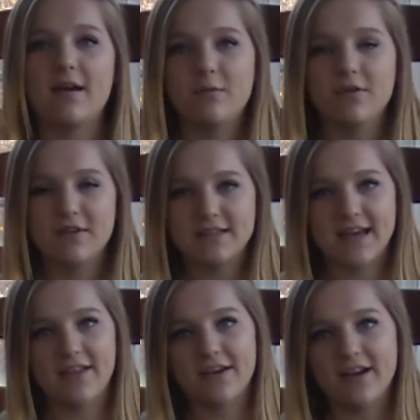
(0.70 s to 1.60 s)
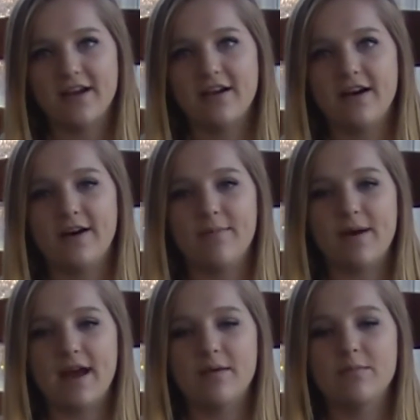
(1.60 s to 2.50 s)
I'm Olivia Taylor.
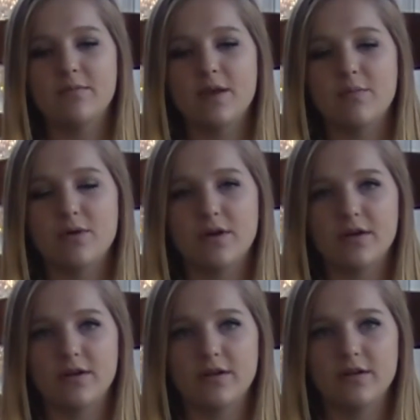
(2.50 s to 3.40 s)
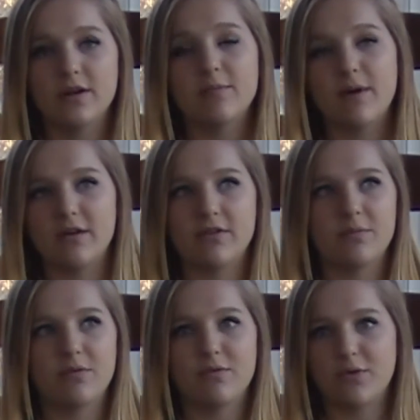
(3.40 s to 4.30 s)
I'm model
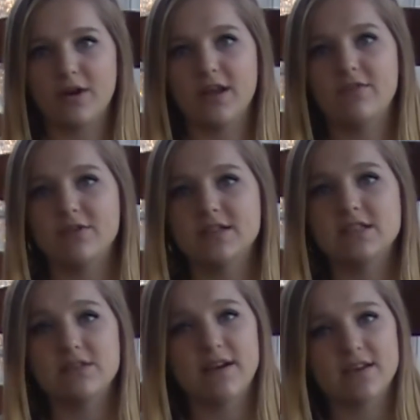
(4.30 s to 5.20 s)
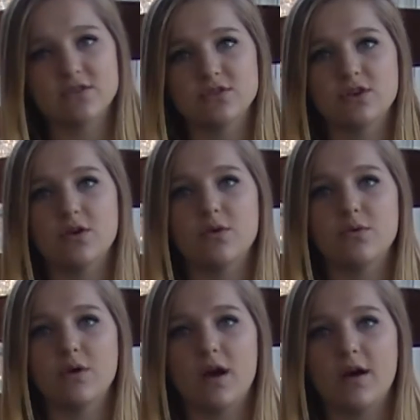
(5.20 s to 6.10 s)
number 40 for DC Fashion Show
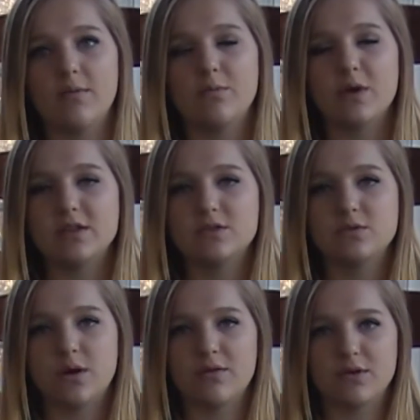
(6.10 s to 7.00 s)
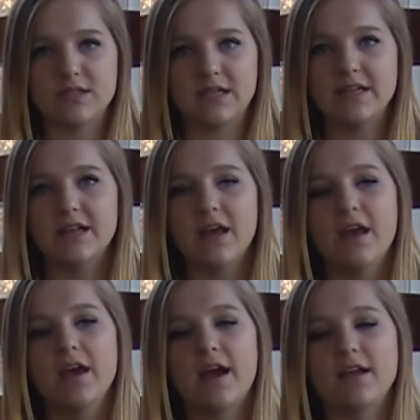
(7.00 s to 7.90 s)
Week 2014.
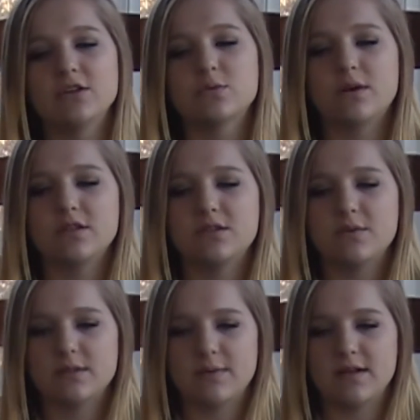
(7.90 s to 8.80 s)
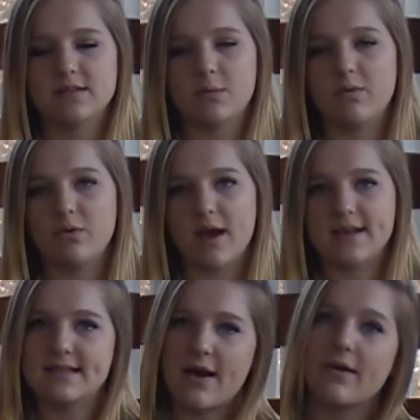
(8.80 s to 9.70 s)
I just wanted to explain to some of you
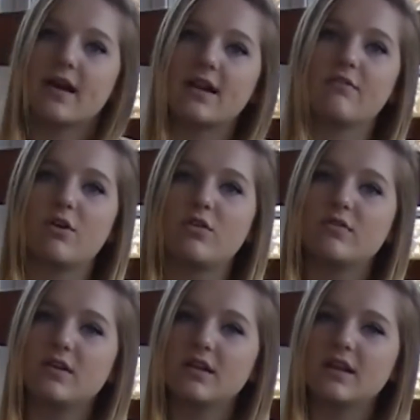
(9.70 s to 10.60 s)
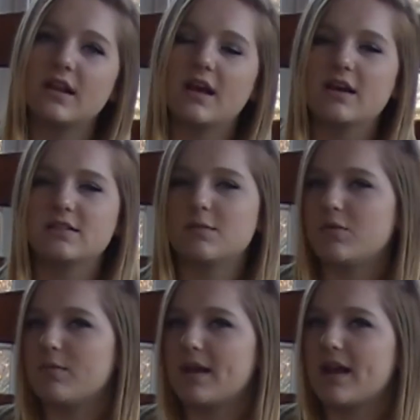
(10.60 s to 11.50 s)
guys how I got involved on it. Some of
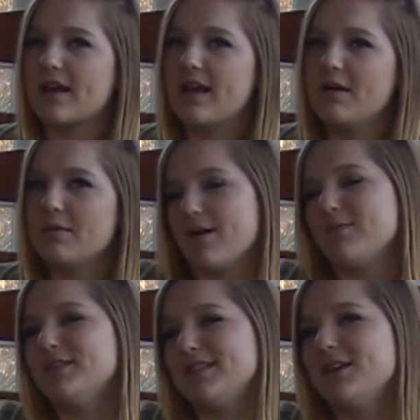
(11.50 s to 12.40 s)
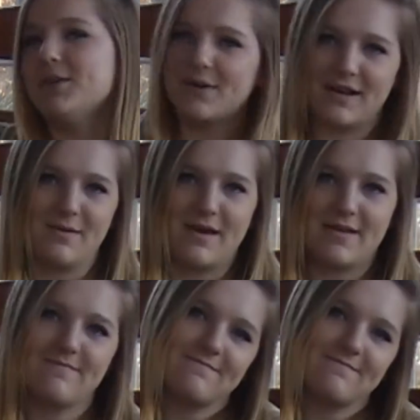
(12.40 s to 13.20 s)
you may not care, but I'm going to tell you anyway.